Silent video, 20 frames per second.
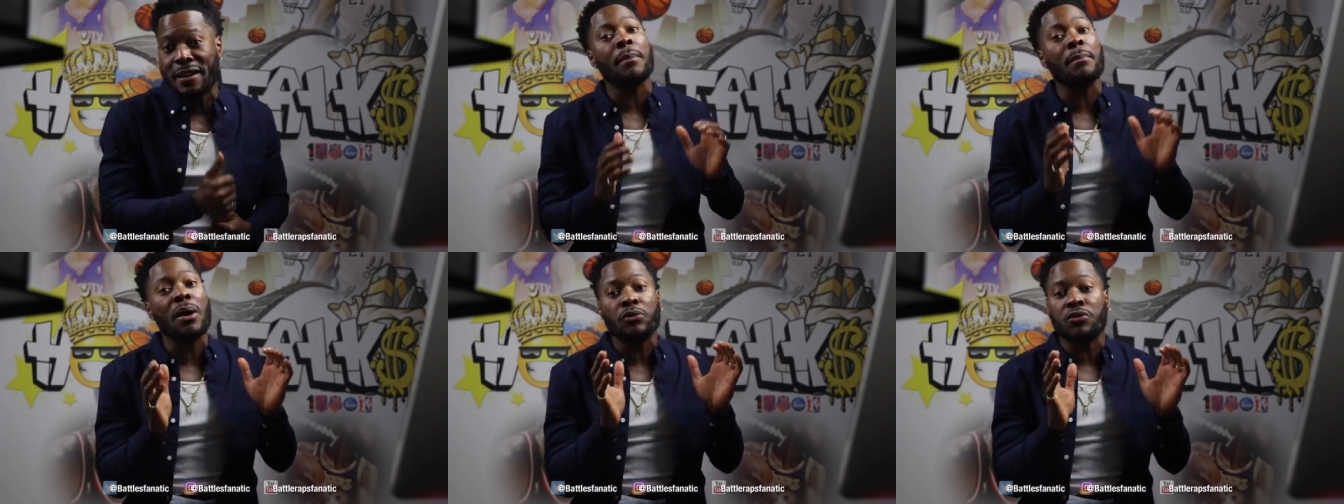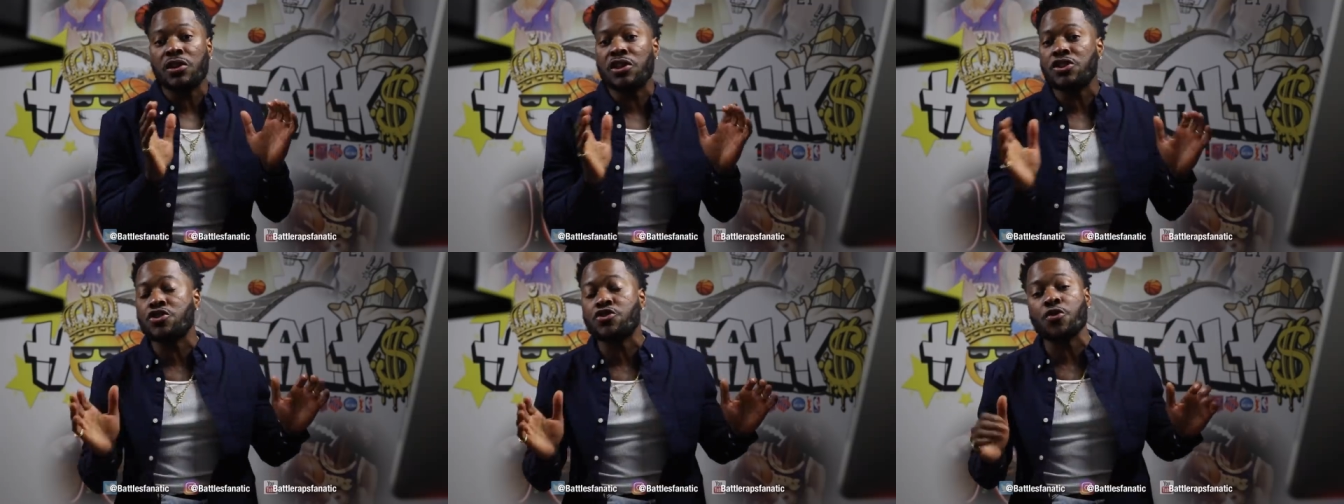I'm
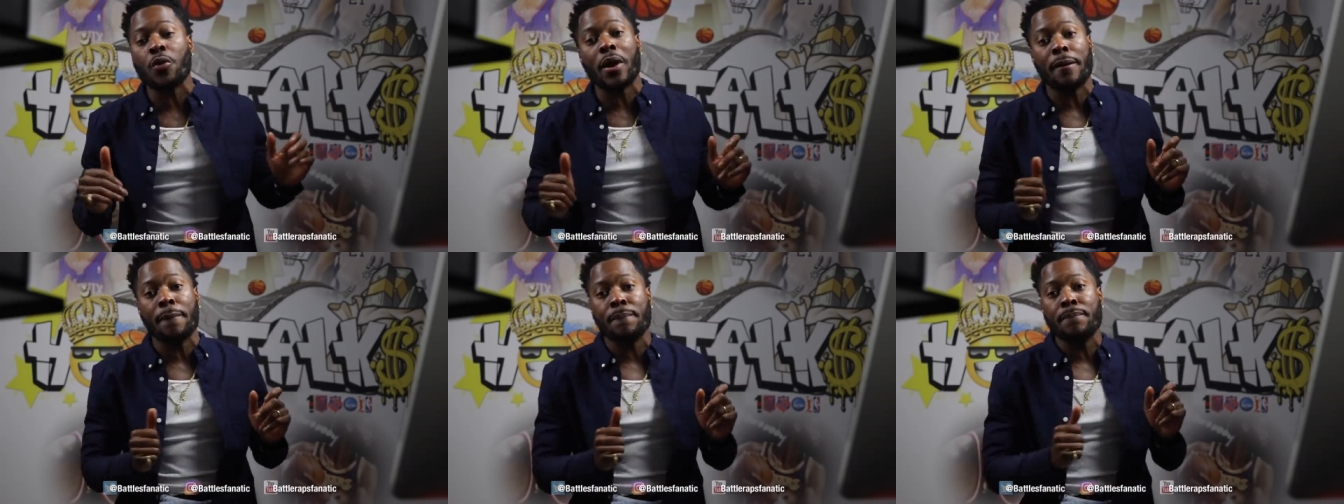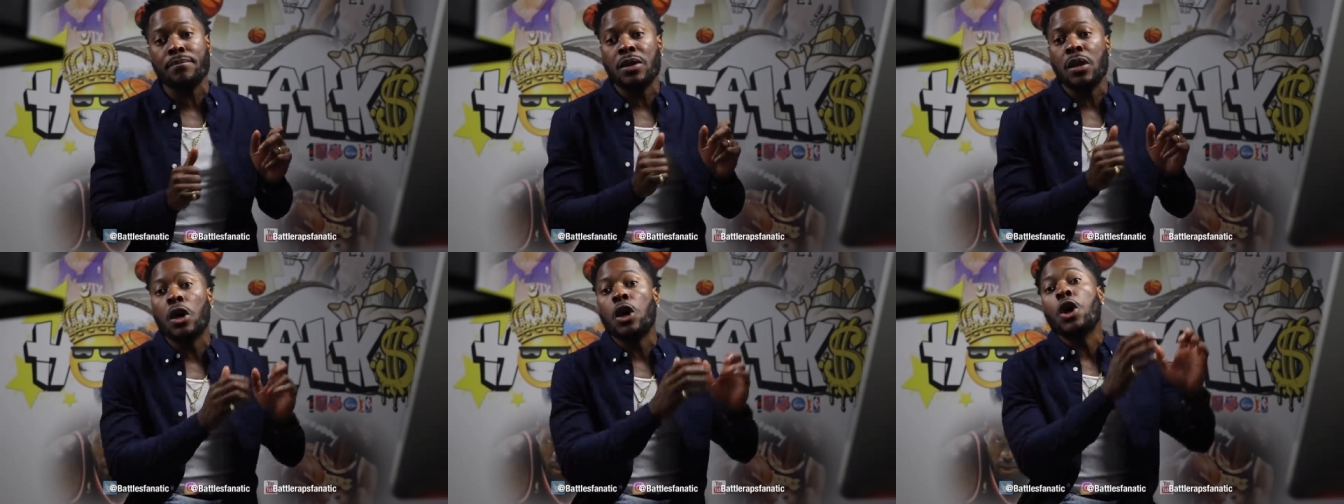out this joint.
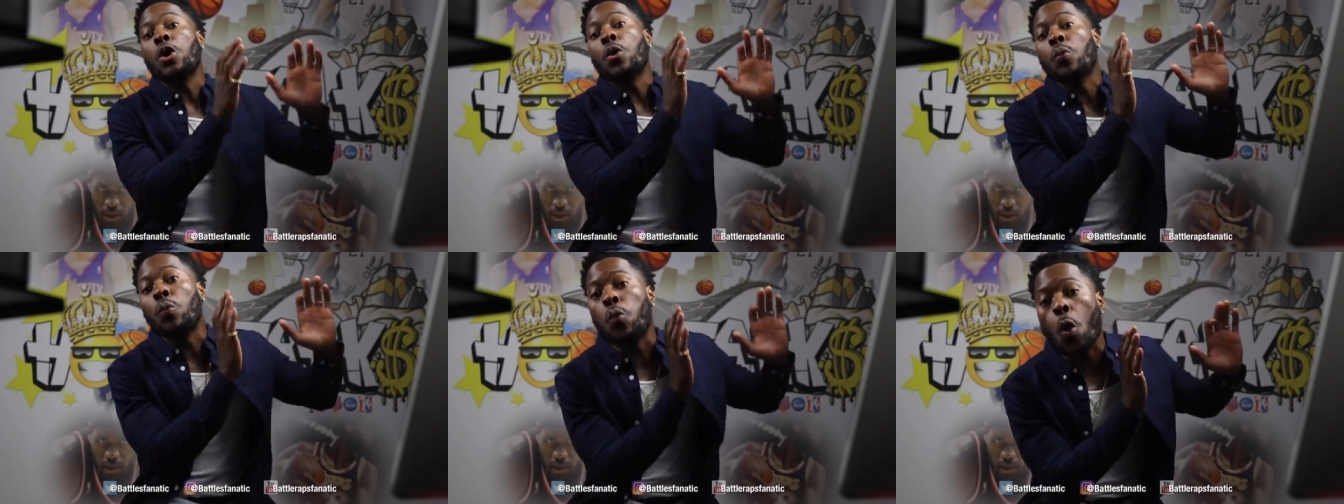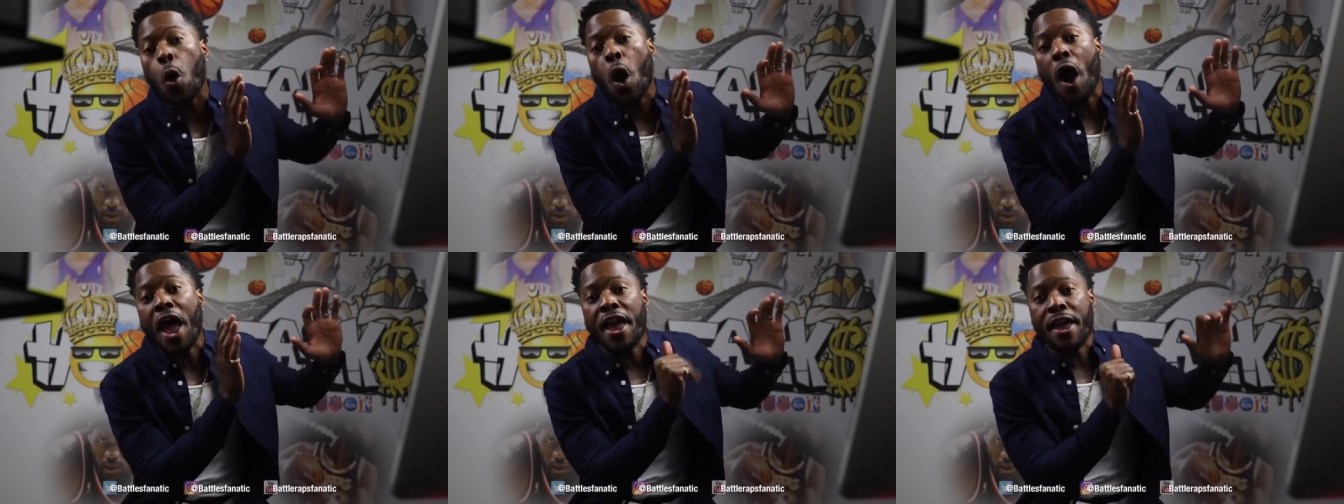
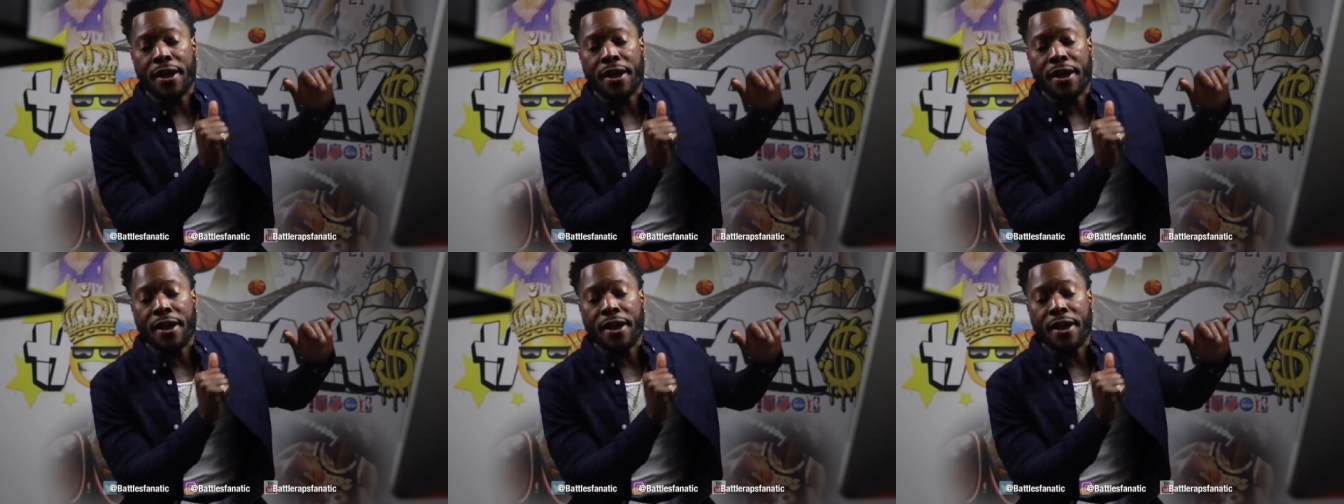One.